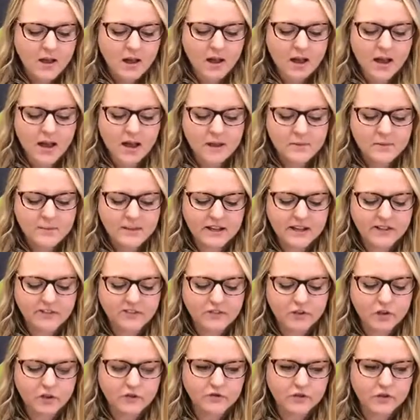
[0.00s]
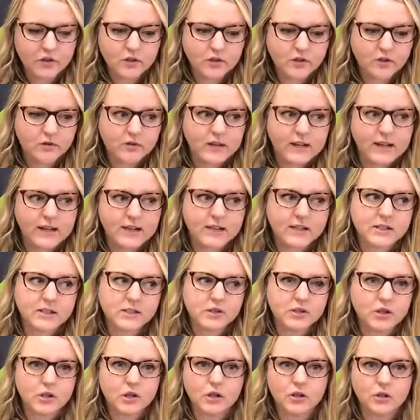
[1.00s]
If you've agreed
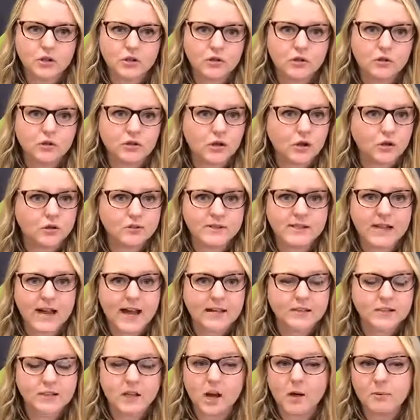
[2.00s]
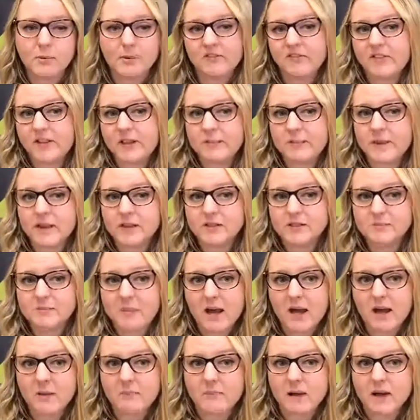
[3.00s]
to contact a couple of emails
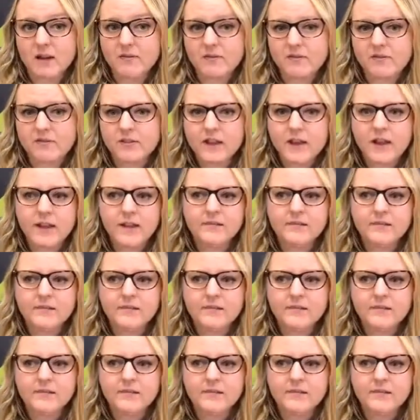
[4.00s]
per month,